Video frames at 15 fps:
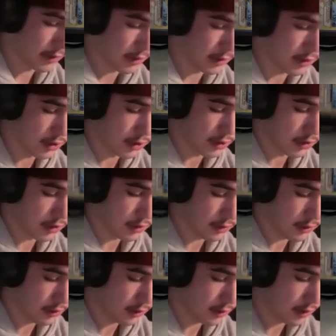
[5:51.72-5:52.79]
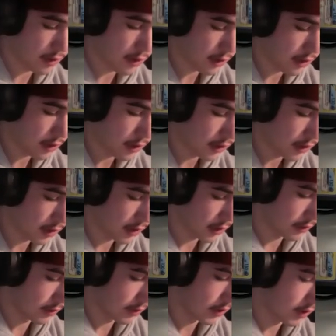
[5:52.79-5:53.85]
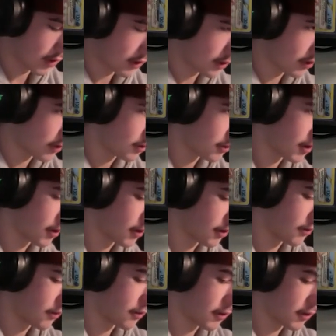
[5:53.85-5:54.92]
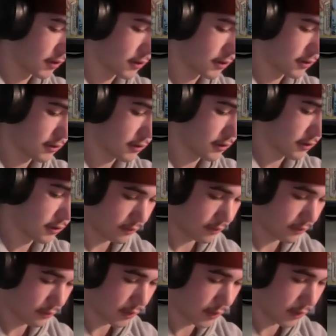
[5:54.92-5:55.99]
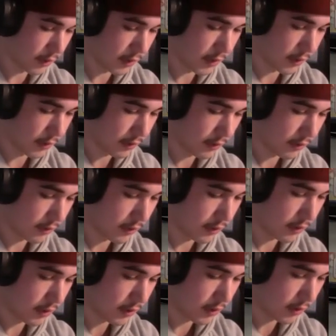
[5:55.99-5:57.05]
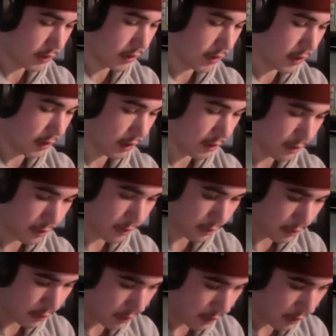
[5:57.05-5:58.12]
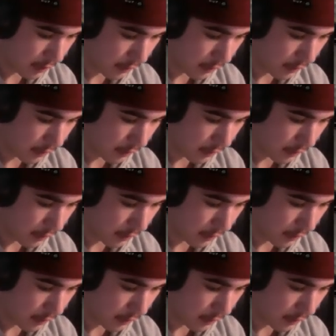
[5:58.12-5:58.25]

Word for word: think it's just, I don't want to see the code card, of course. If it was, yeah. yeah. All right,